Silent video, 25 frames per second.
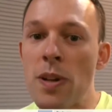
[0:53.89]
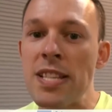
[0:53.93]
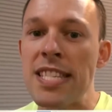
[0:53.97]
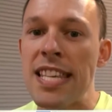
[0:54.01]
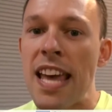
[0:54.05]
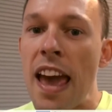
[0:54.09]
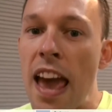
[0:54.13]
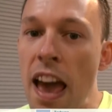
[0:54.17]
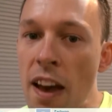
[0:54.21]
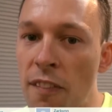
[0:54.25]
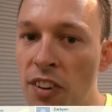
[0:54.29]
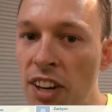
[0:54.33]
no
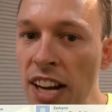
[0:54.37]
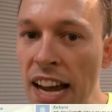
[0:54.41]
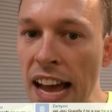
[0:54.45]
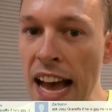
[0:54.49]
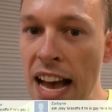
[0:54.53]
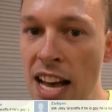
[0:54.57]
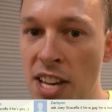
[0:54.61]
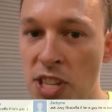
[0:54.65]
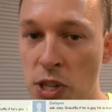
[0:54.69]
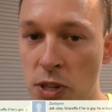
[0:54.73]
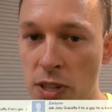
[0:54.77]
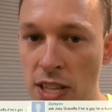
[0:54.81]
one's ever
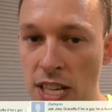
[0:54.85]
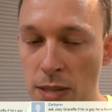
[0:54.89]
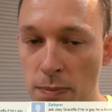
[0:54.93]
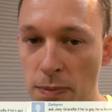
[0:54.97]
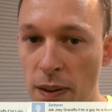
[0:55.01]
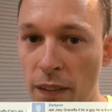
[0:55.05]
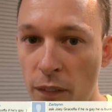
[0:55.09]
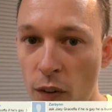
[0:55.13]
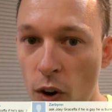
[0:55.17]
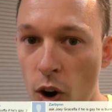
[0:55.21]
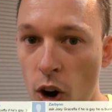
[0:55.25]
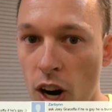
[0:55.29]
asked you this
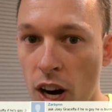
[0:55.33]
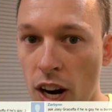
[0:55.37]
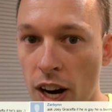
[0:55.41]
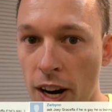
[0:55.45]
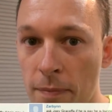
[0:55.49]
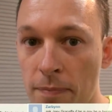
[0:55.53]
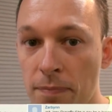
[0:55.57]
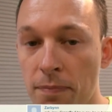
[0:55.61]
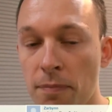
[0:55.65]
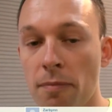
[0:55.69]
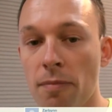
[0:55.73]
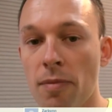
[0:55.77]

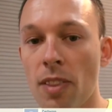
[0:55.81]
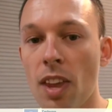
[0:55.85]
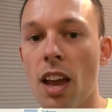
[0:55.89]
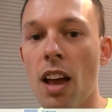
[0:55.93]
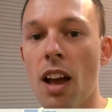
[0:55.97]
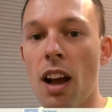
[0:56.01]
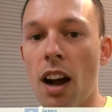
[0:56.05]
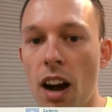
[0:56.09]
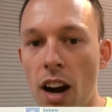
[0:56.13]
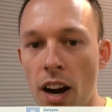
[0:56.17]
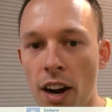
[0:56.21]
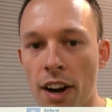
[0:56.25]
before.
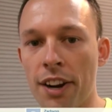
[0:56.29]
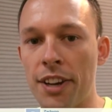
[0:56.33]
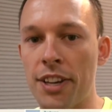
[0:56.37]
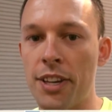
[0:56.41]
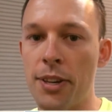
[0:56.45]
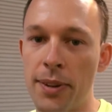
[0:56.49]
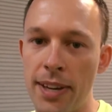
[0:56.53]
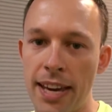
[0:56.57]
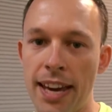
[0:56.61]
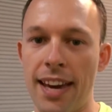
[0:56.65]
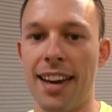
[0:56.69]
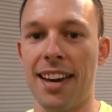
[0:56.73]
Are
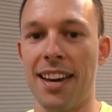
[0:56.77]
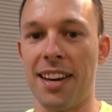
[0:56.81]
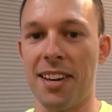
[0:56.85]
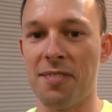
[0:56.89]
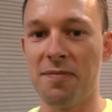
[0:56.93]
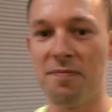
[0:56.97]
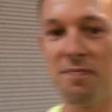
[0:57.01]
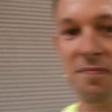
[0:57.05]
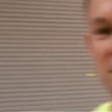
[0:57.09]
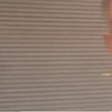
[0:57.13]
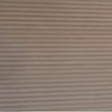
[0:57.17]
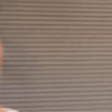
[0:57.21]
you gay?
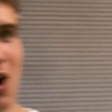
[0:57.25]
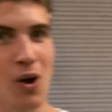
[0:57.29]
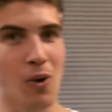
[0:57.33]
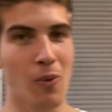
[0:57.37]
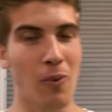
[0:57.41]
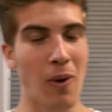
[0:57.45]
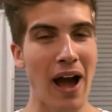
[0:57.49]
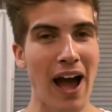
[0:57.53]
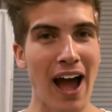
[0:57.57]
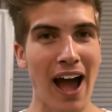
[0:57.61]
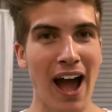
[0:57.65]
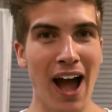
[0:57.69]

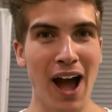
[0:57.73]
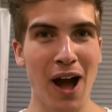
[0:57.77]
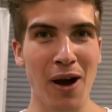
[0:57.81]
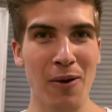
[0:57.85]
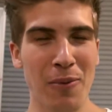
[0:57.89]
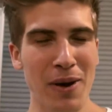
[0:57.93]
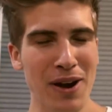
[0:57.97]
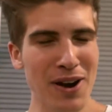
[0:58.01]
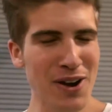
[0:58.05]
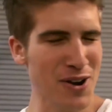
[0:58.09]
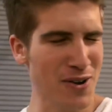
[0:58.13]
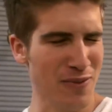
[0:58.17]
Oh,
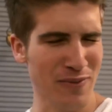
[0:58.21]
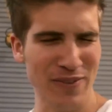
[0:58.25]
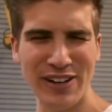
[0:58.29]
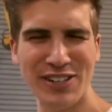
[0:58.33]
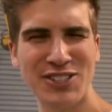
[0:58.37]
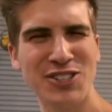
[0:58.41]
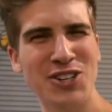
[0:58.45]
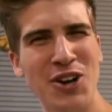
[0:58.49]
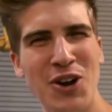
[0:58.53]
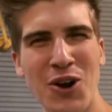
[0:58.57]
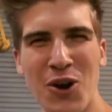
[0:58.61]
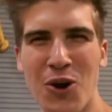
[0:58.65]
wow, what an
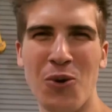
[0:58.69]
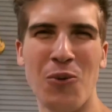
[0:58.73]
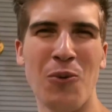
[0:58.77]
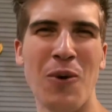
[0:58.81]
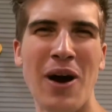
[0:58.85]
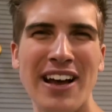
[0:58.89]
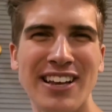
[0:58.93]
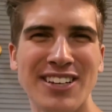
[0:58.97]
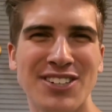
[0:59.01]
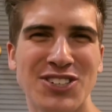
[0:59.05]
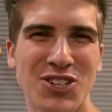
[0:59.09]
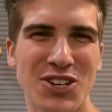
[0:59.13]
original
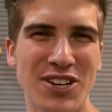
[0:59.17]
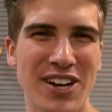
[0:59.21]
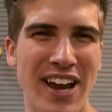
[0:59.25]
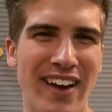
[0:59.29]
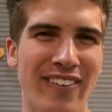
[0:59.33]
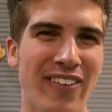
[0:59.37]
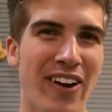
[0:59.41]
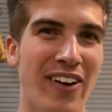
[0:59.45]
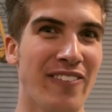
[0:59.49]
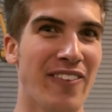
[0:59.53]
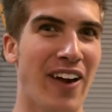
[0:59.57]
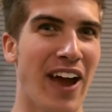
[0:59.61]
question.
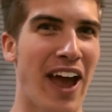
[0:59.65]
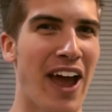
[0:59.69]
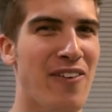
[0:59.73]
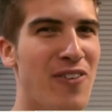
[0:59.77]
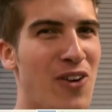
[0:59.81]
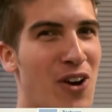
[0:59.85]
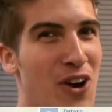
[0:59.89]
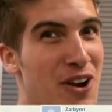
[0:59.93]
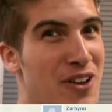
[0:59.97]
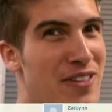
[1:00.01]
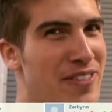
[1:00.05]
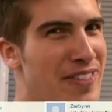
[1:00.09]
Never have I
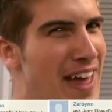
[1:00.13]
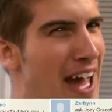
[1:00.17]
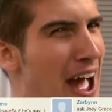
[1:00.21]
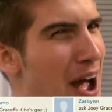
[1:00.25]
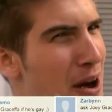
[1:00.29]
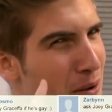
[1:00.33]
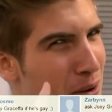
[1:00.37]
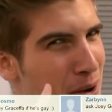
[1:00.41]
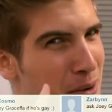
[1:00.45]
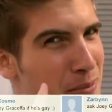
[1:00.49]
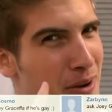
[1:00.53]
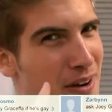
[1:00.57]
ever heard
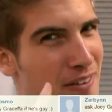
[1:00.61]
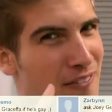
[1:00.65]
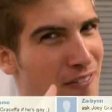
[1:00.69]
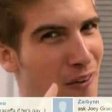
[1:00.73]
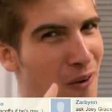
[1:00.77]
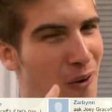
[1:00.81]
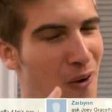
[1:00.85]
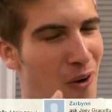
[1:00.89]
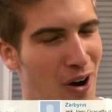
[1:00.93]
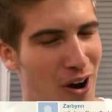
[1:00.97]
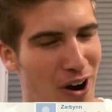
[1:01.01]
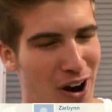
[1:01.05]
that one
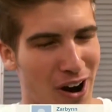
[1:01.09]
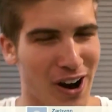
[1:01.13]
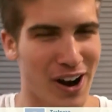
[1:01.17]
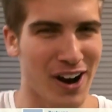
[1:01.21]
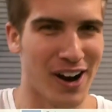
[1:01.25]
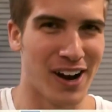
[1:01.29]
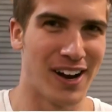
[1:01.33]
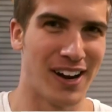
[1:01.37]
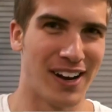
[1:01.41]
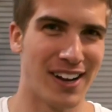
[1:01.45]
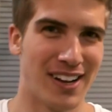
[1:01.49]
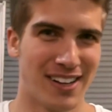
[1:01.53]

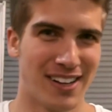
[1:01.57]
before.